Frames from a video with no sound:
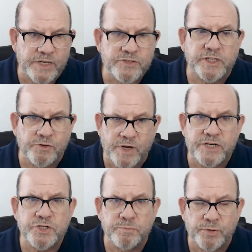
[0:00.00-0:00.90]
eventually
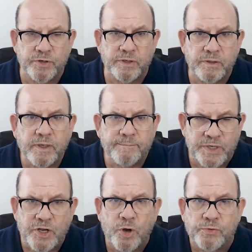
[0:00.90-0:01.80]
crash and burn. And
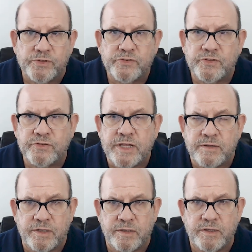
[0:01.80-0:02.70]
we know this. It,
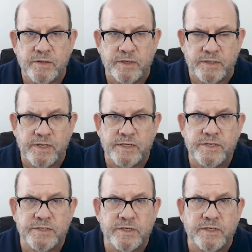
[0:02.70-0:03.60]
it, it,
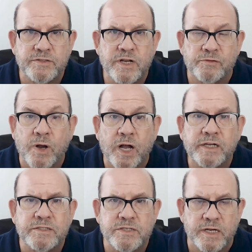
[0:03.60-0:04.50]
it doesn't, it's not
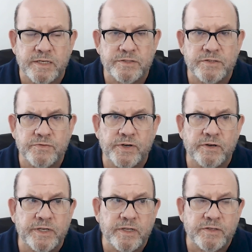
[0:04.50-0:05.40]
rocket science. It's
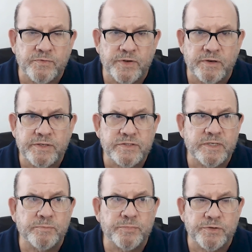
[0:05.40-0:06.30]
very, it's very
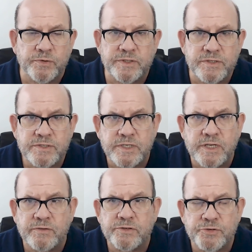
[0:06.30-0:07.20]
simple. You can
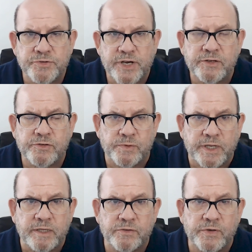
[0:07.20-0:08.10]
see the
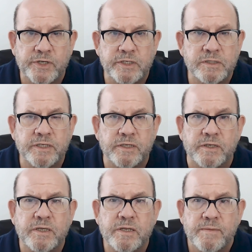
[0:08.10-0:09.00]
trajectory. It's very
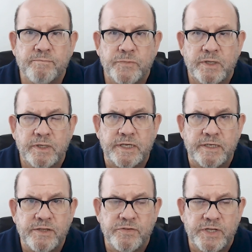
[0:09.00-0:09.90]
clear.
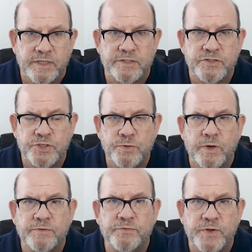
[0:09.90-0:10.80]
Anything that's
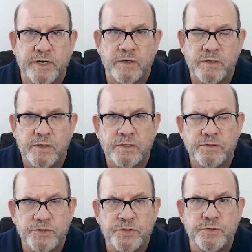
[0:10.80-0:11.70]
too unfair,
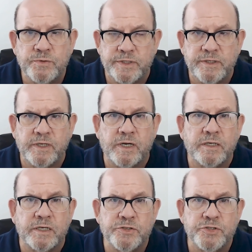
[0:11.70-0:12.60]
too uh,